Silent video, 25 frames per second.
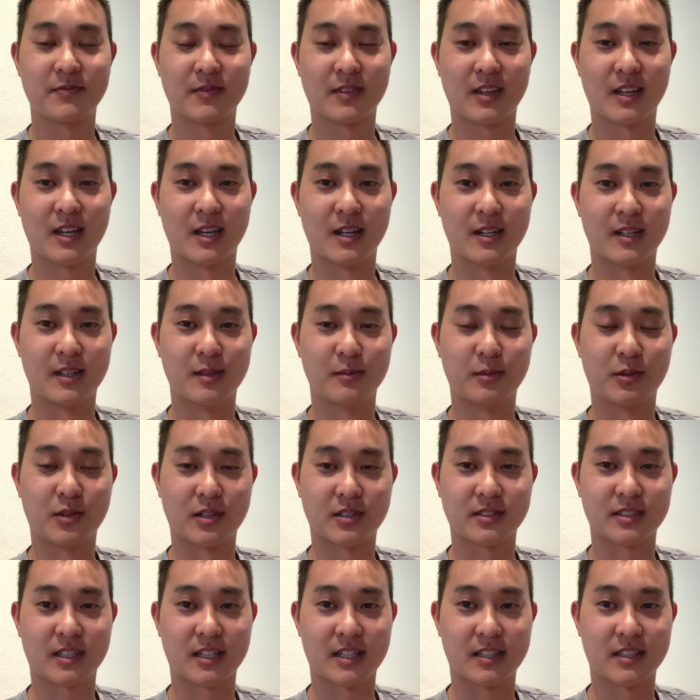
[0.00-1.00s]
And the more
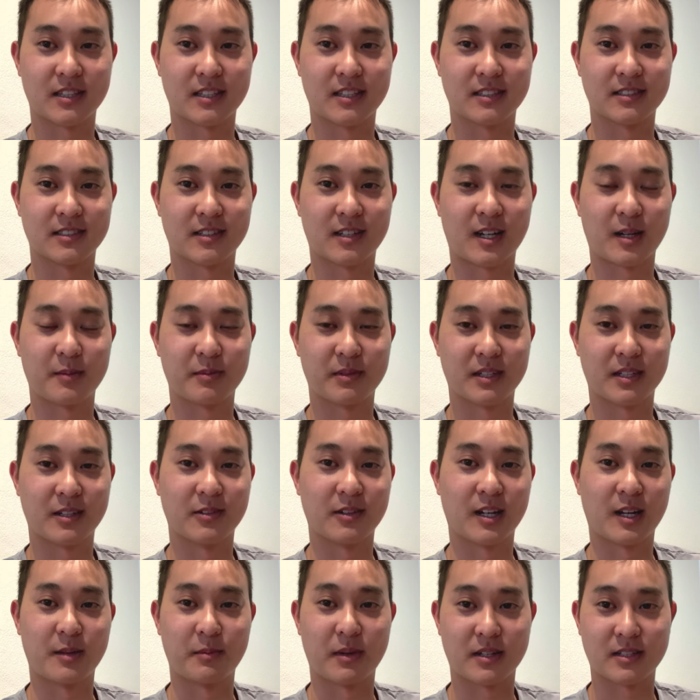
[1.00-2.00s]
exciting things are happening when
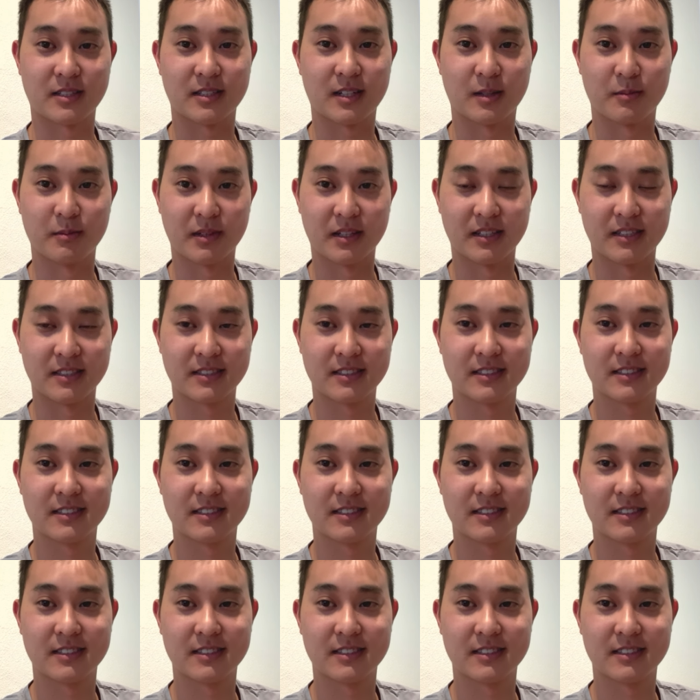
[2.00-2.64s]
I'm actually on base.